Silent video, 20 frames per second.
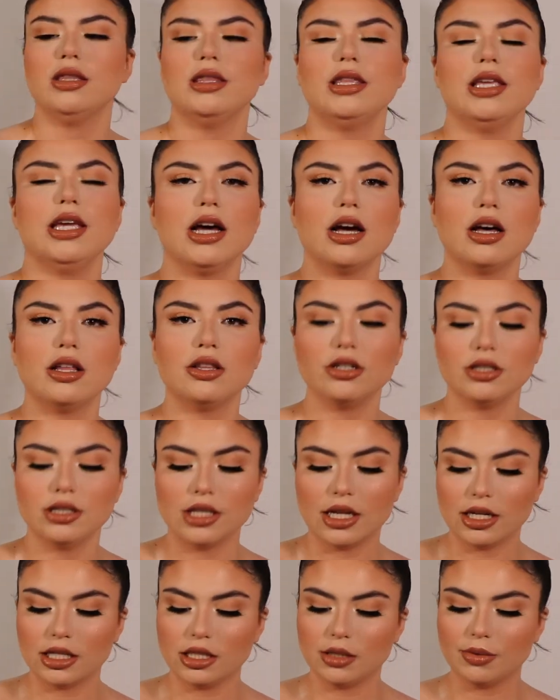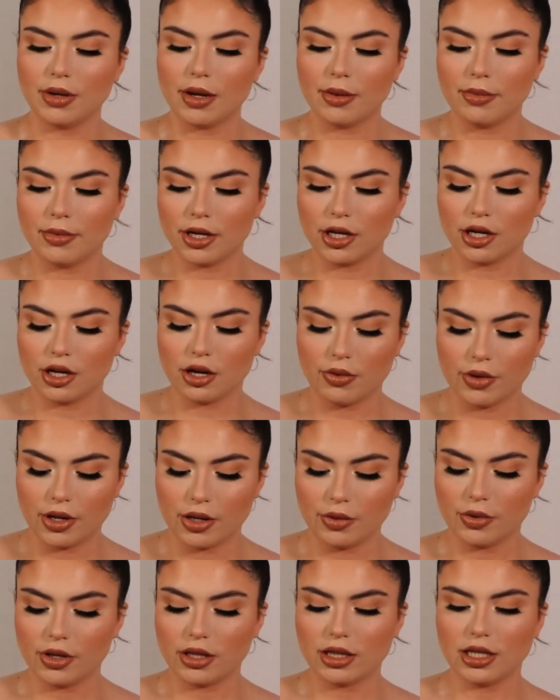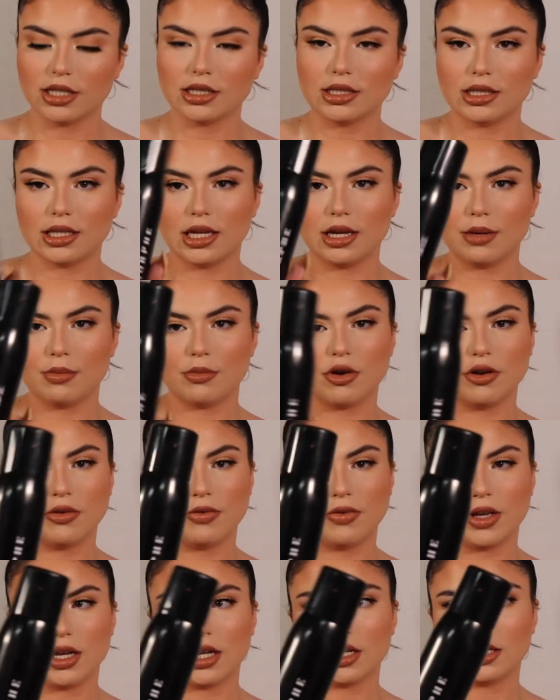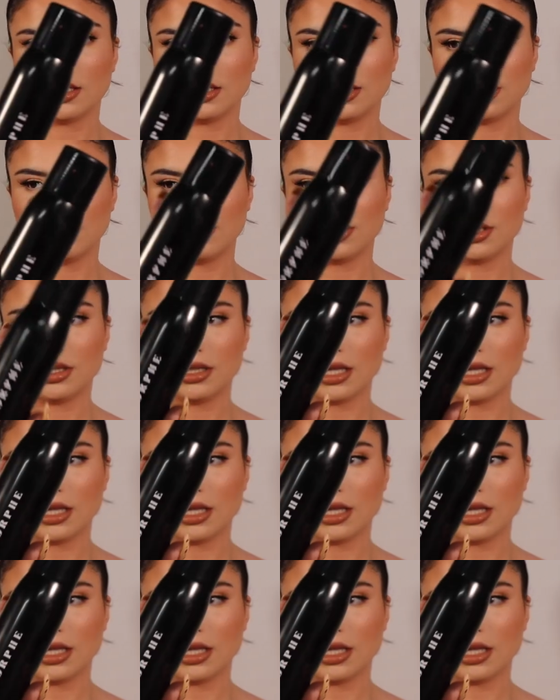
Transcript: The other setting spray I'm gonna go in with is the Morphe Continuous